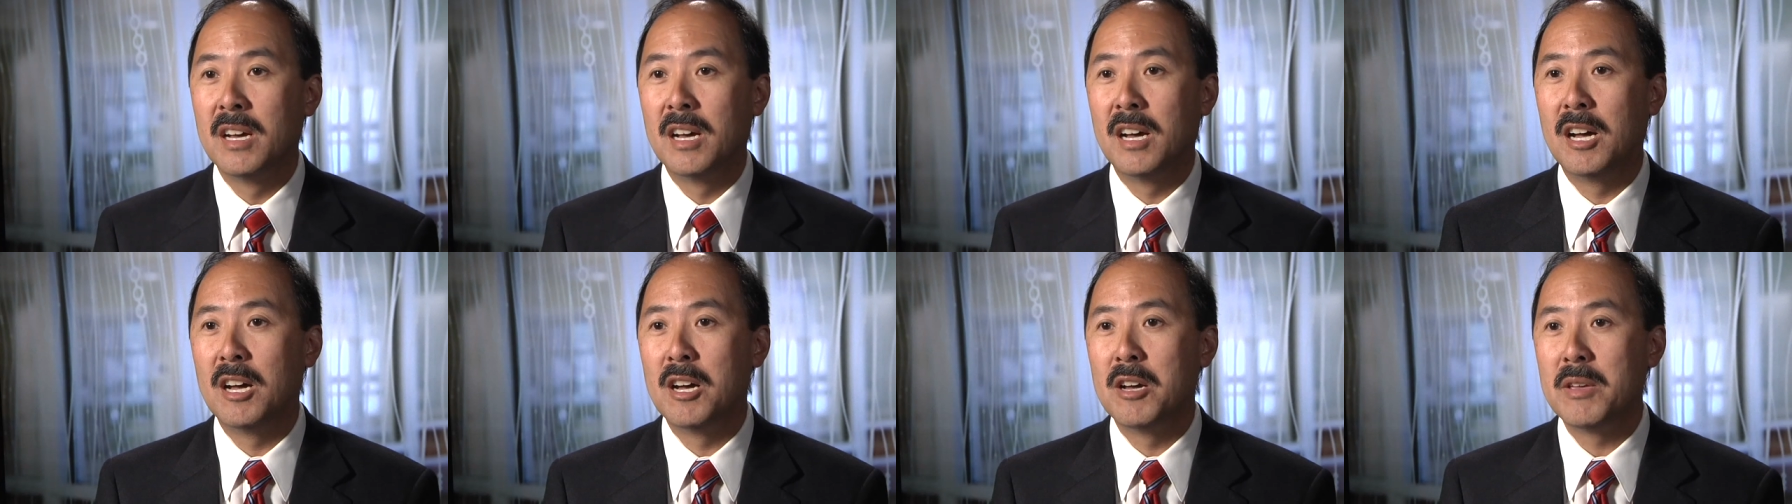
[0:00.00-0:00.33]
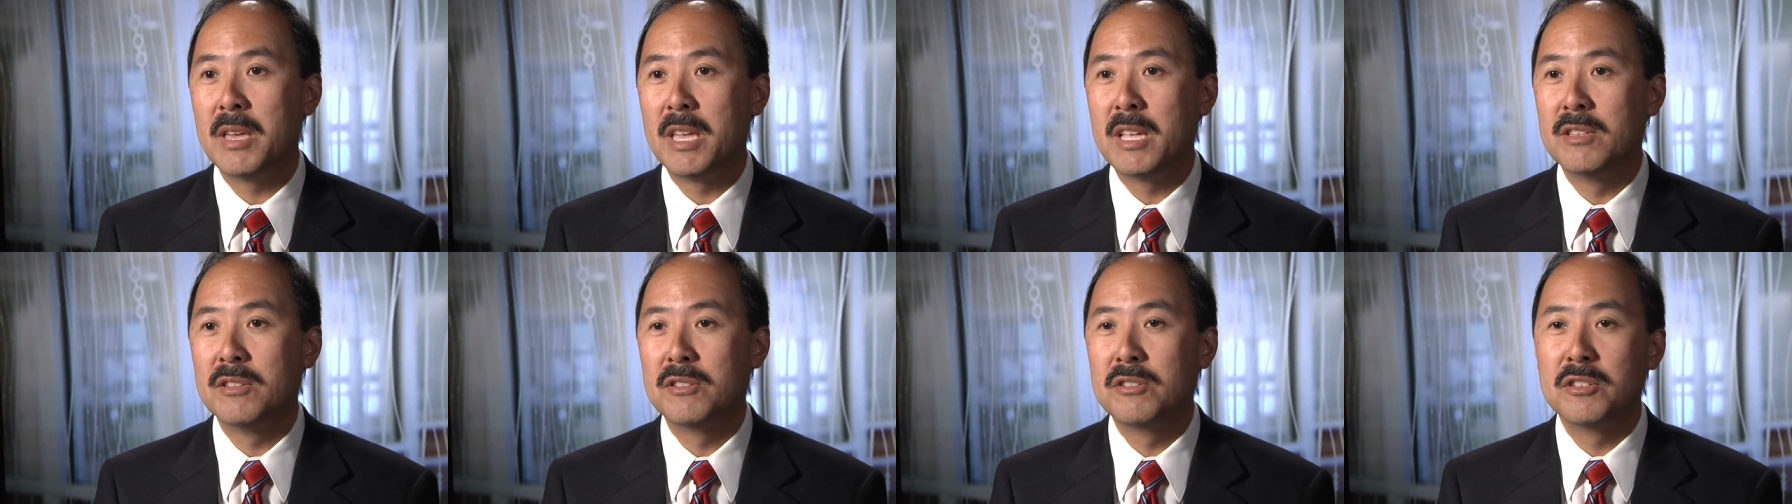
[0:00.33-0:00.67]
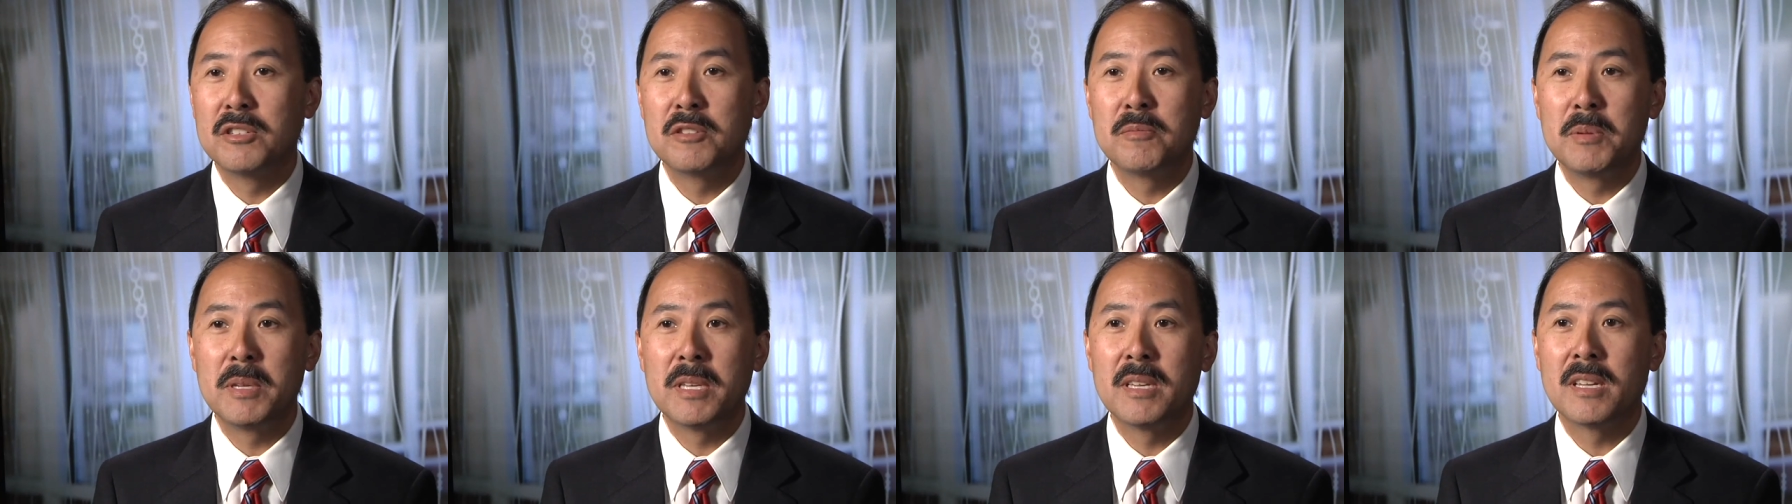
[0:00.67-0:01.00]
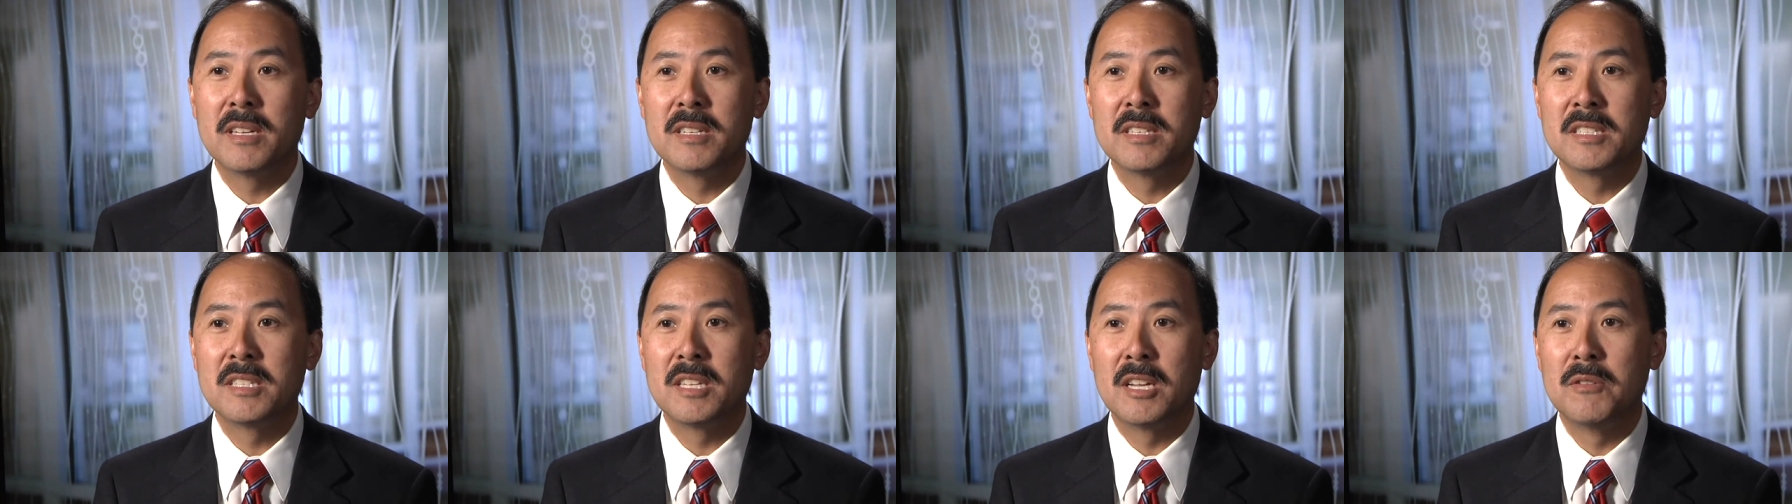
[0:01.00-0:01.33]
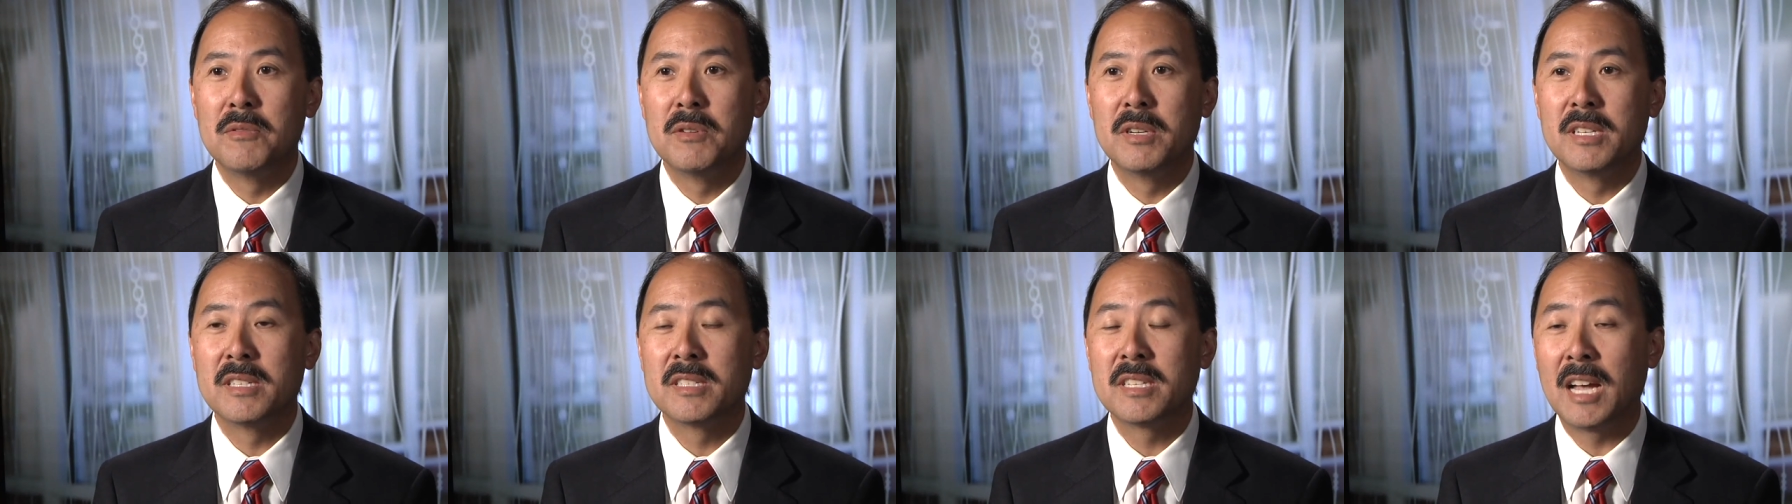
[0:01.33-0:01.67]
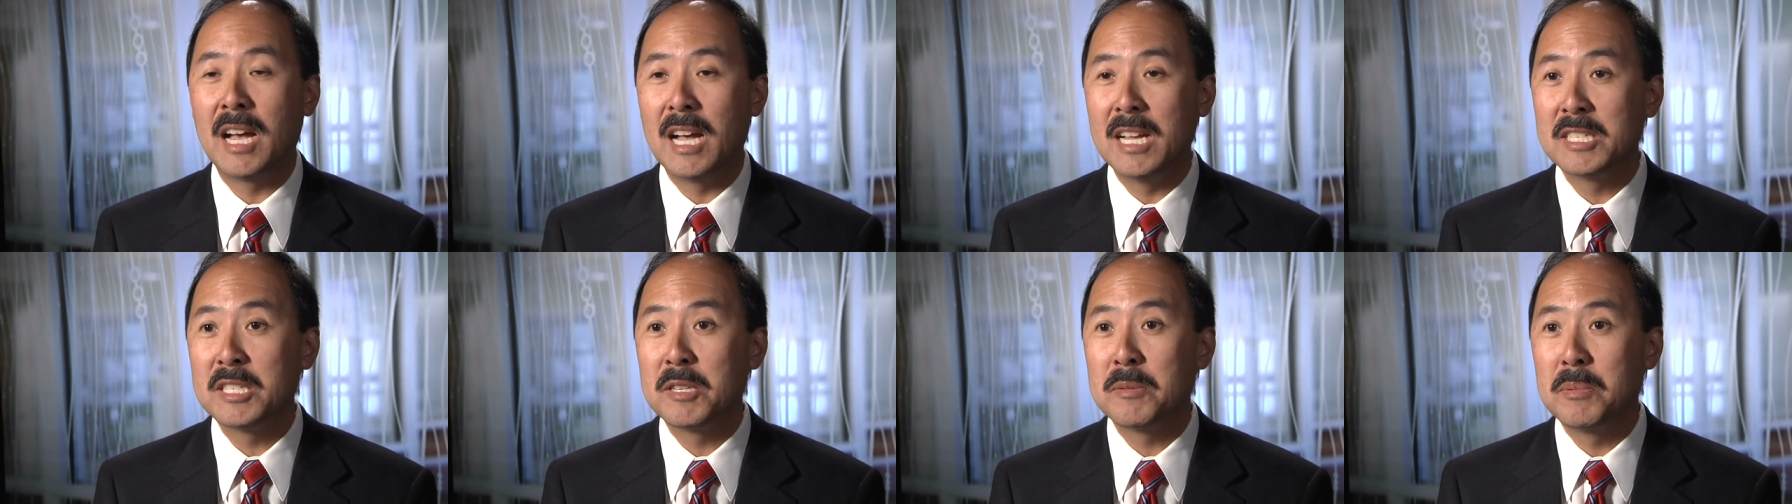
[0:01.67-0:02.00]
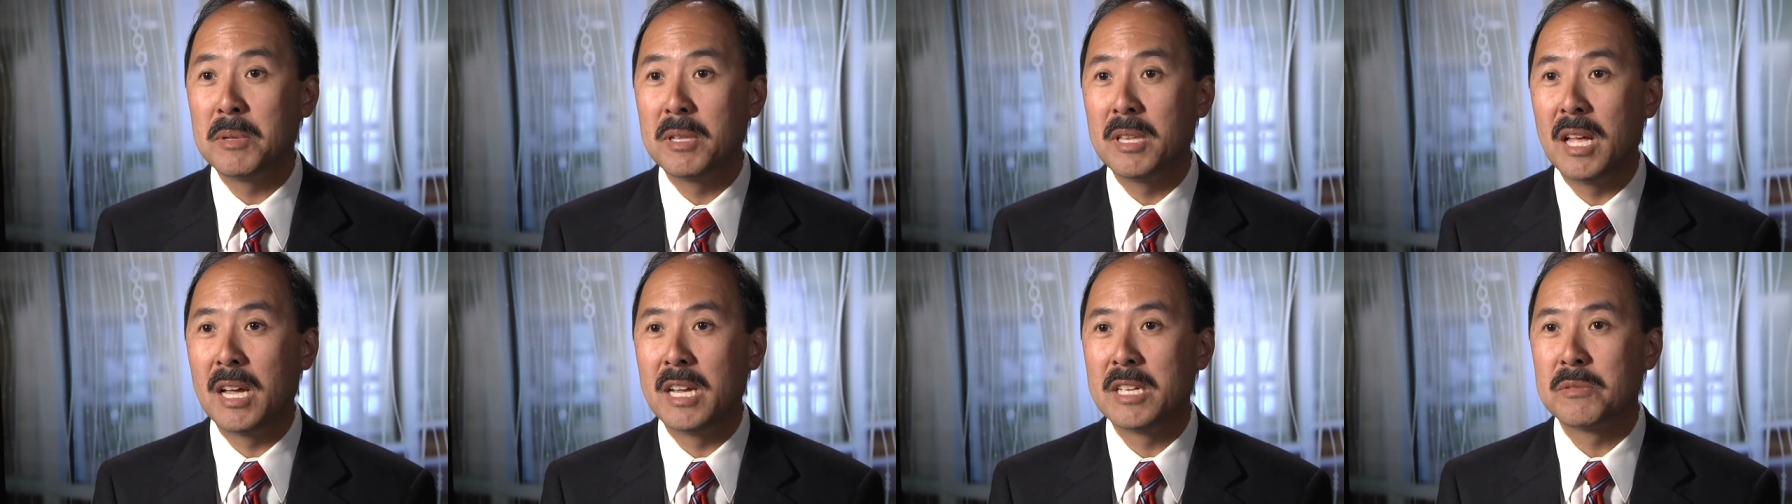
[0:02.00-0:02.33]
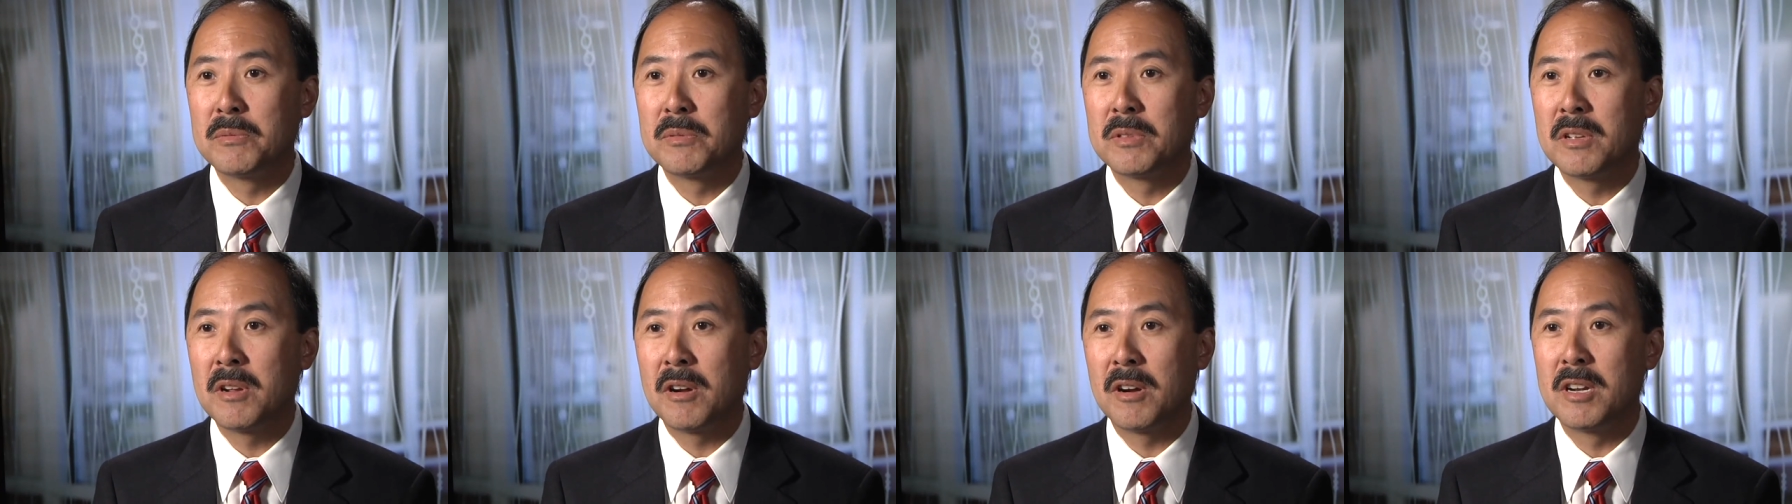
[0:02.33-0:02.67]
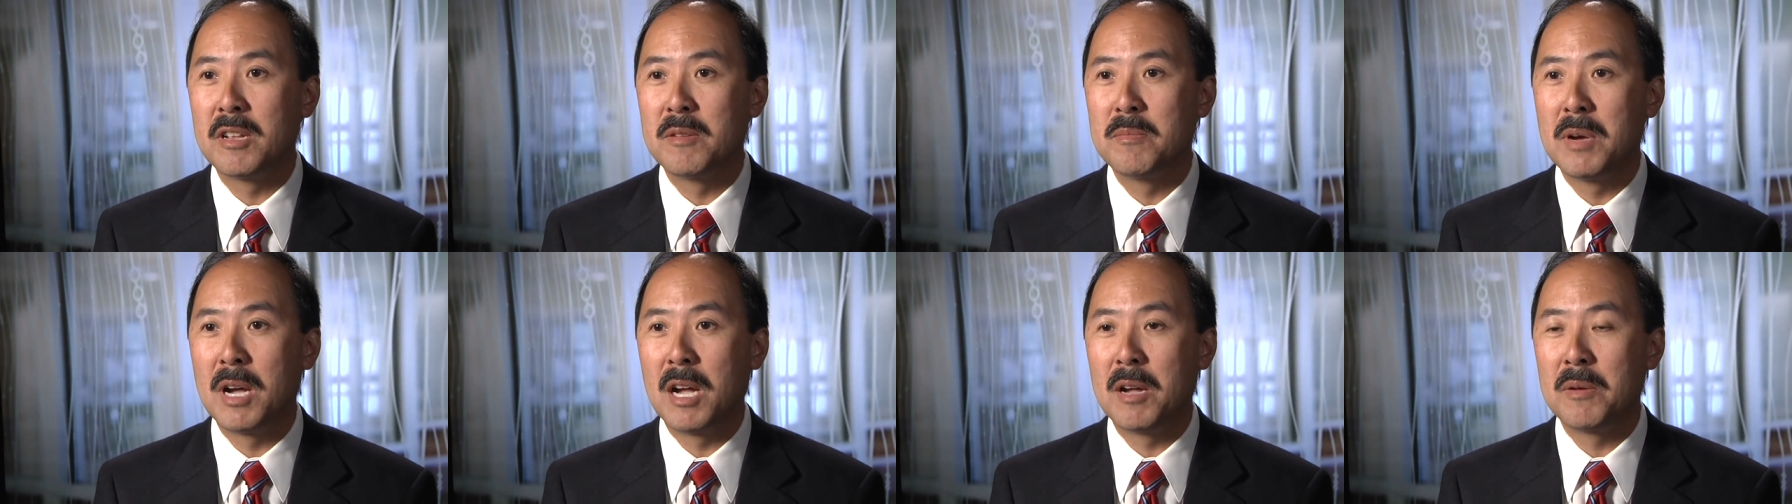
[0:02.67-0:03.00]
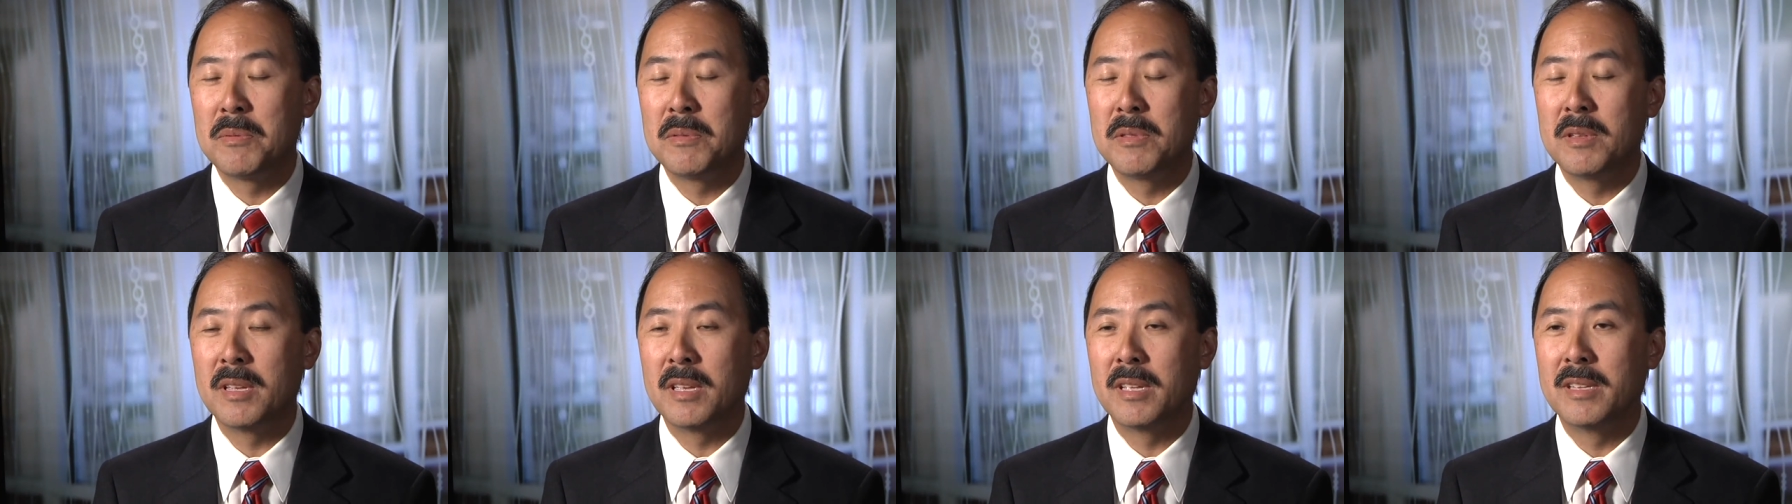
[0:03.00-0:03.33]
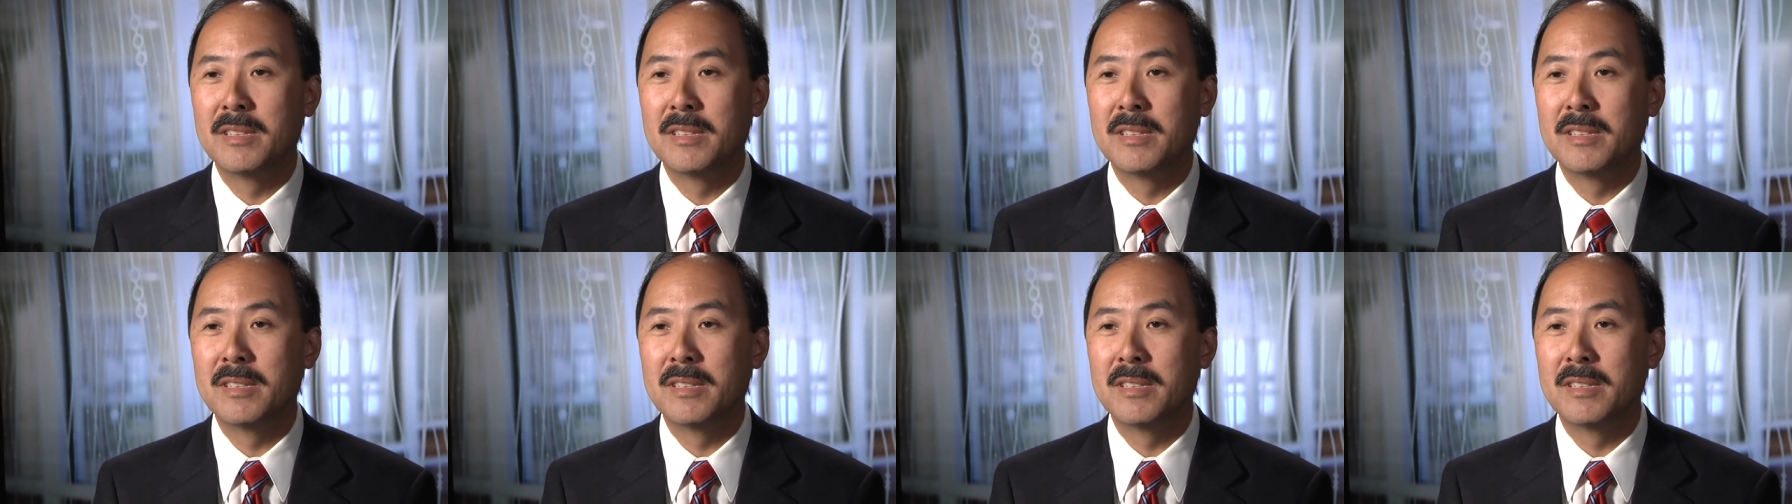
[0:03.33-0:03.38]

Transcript: Uh, and just because someone is hospitalized with cardiomyopathy,